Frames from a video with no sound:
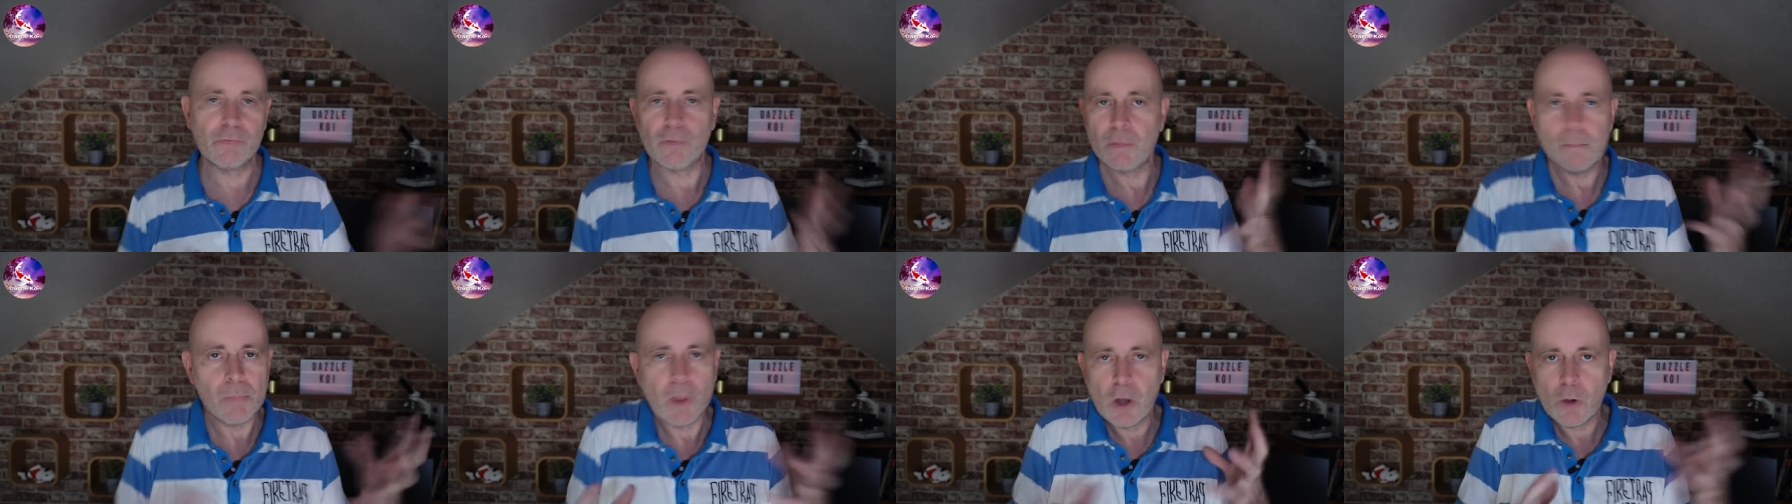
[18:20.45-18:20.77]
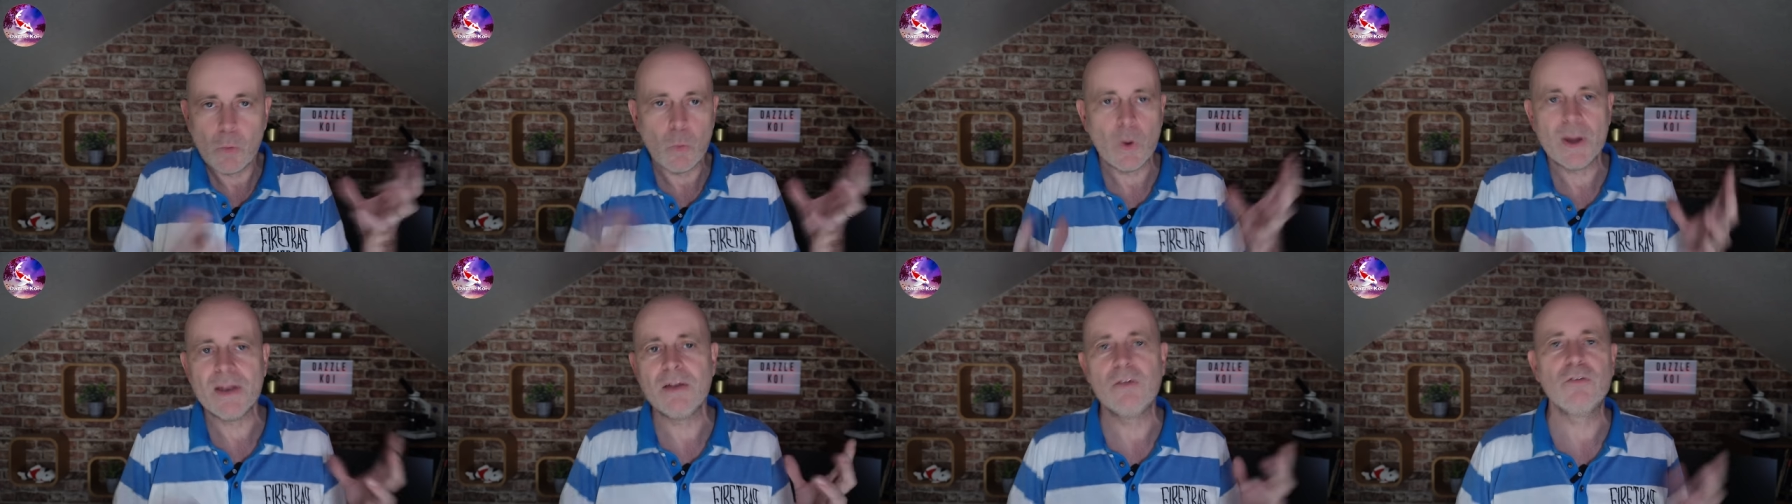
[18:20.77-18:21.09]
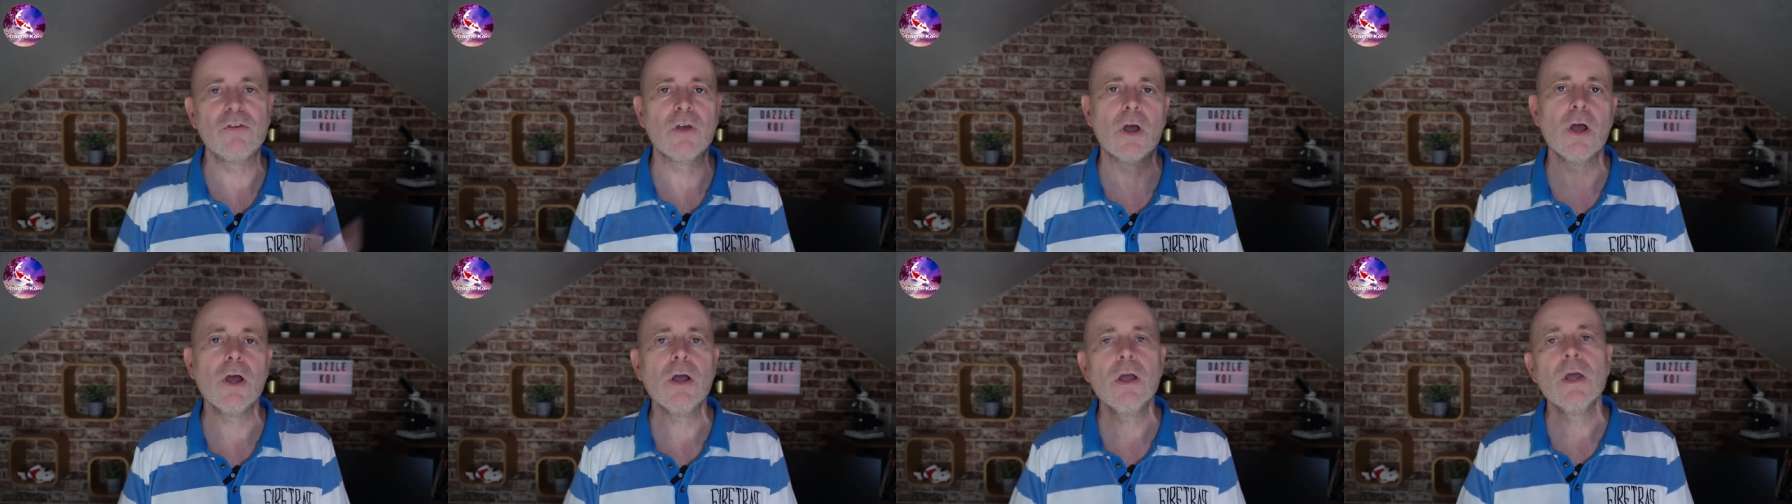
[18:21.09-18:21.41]
from the
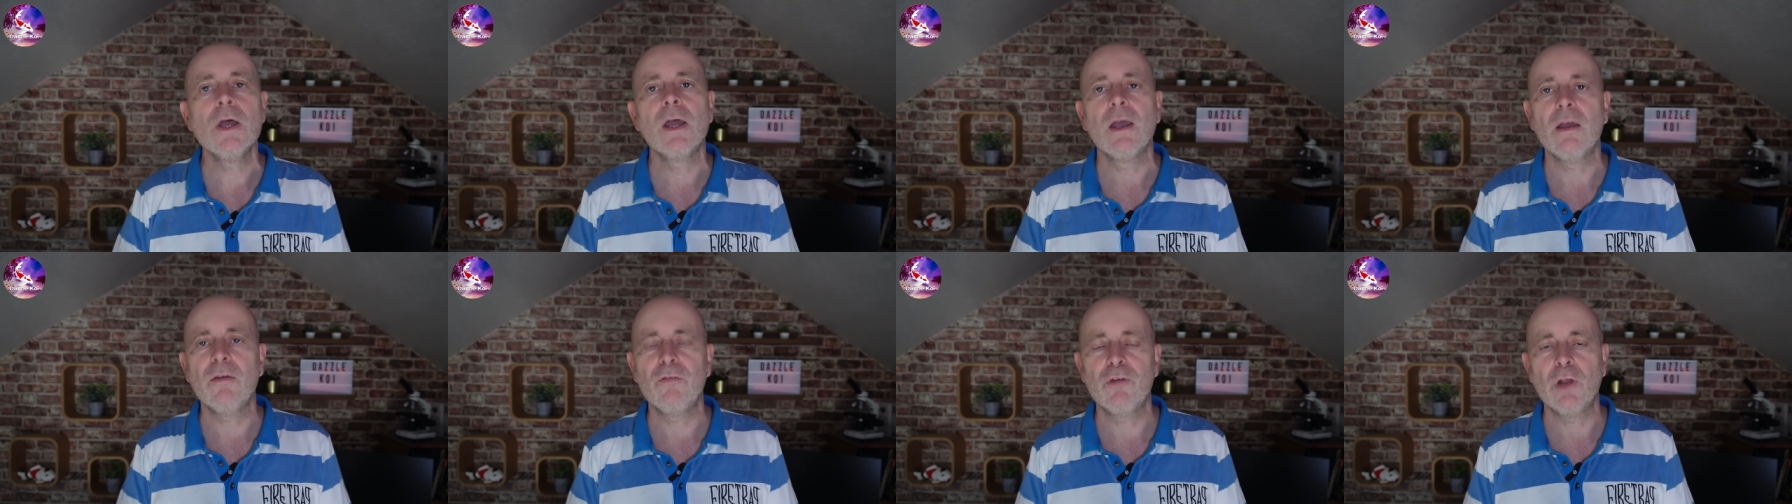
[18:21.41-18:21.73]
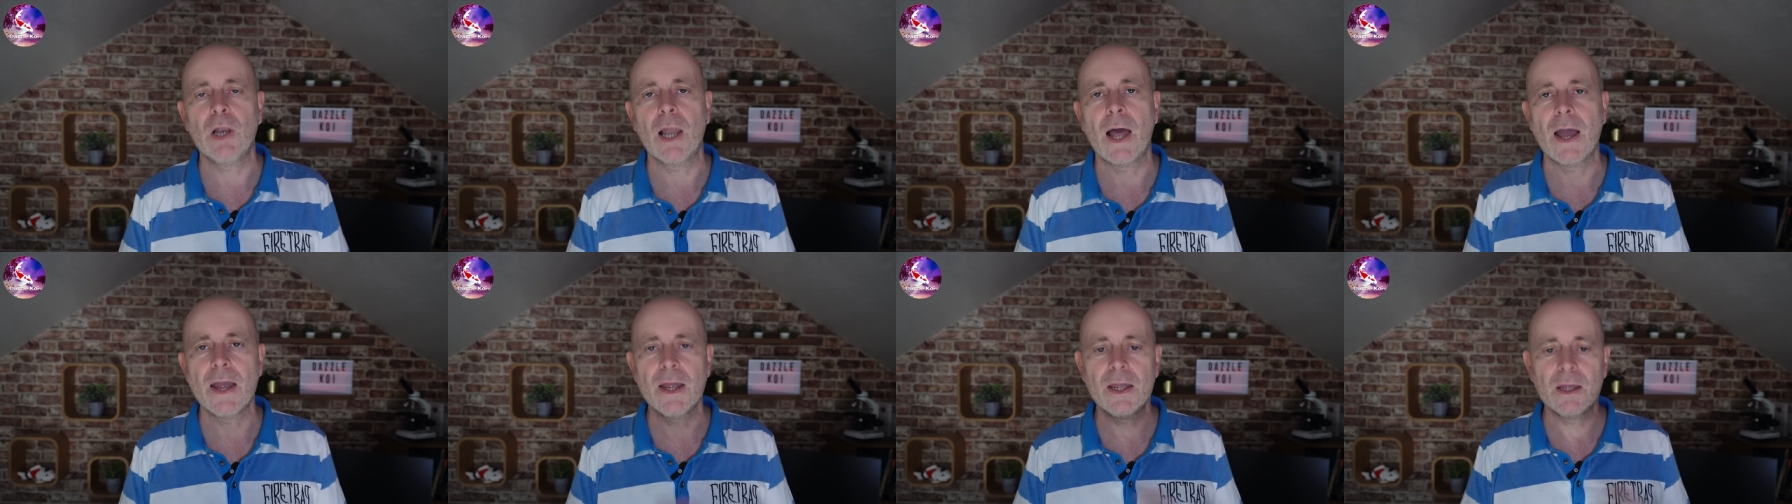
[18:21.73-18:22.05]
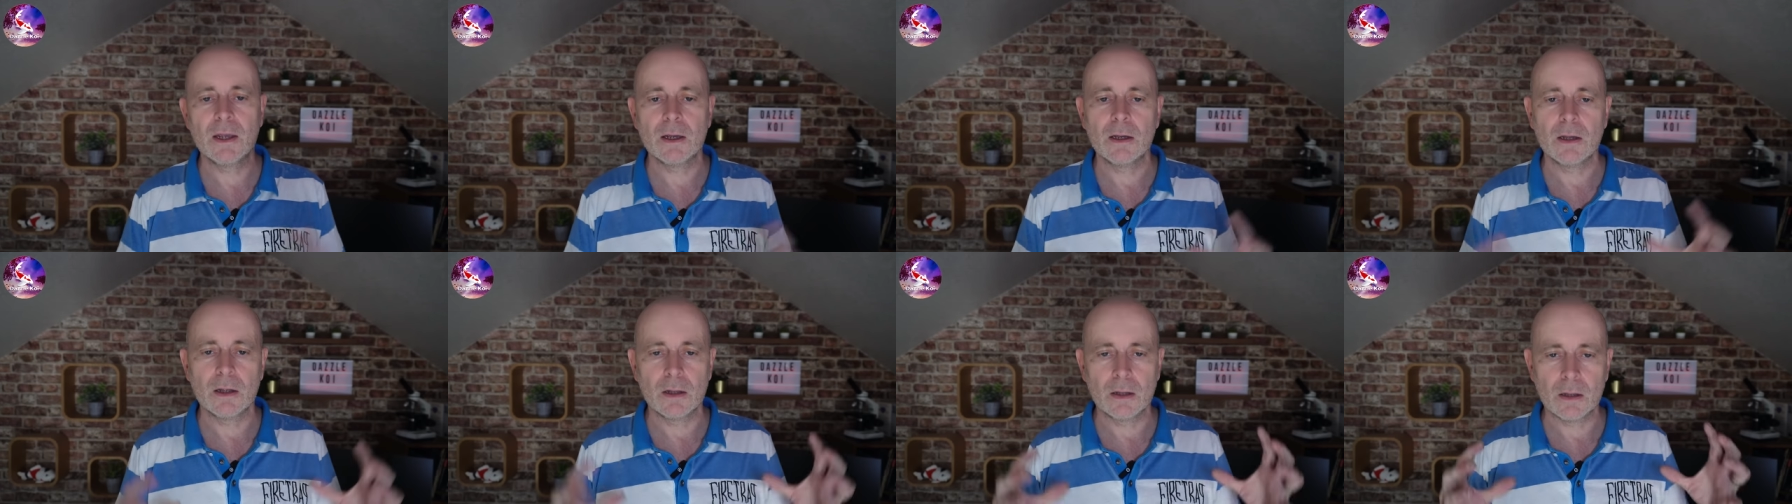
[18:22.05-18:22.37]
winter, if you
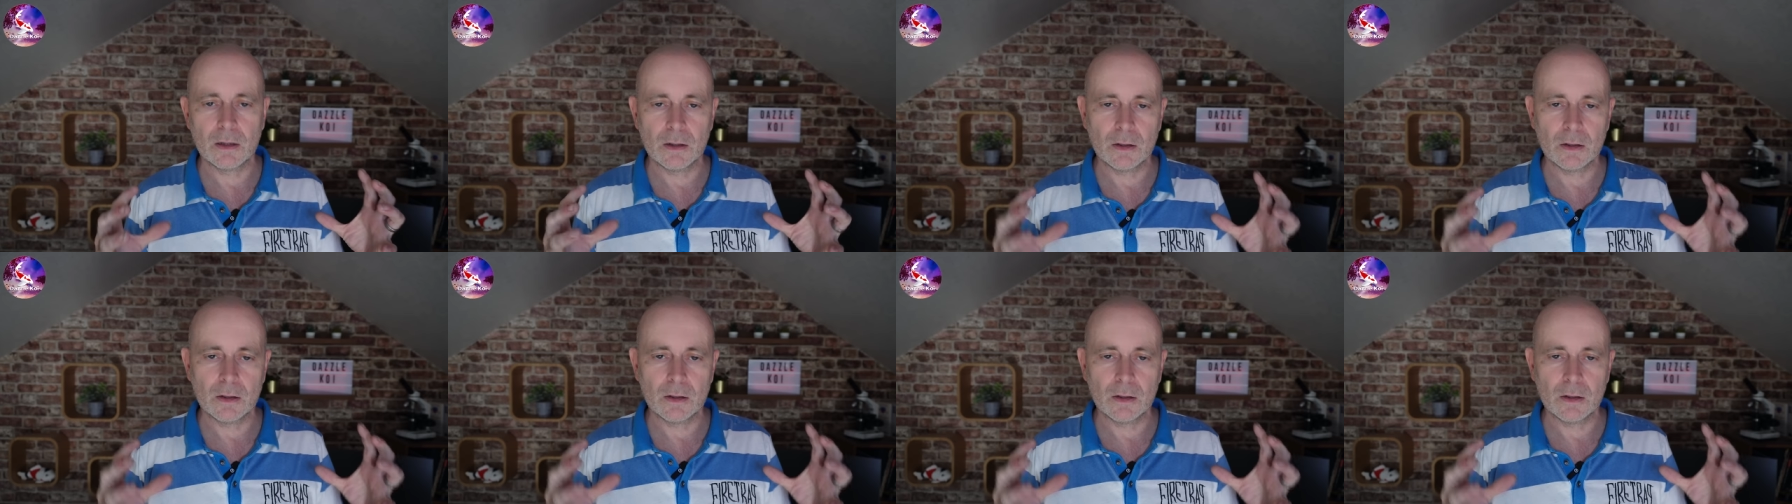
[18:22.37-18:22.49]
like.